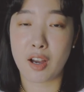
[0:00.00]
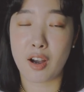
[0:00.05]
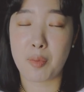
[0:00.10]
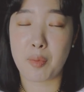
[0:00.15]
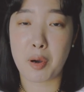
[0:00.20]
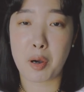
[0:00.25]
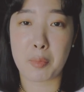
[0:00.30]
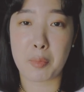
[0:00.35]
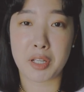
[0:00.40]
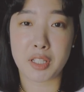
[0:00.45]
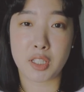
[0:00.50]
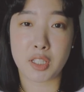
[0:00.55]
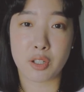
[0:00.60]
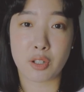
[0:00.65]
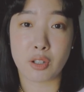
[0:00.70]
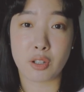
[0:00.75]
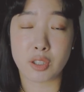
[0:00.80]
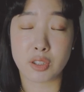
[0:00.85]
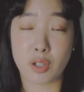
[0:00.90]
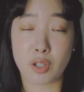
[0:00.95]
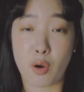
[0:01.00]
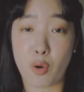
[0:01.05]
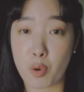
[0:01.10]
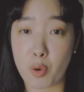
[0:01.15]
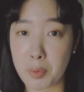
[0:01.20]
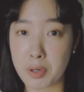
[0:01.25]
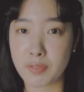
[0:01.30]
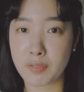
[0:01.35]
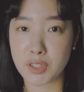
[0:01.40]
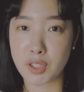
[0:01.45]
about my gears
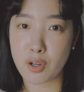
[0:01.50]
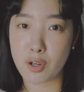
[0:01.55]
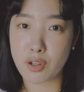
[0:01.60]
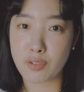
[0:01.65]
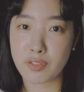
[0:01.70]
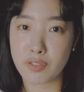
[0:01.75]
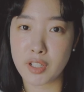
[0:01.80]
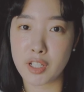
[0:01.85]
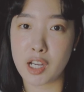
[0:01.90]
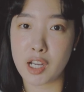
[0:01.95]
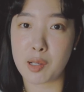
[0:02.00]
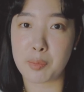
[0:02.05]
or my photography.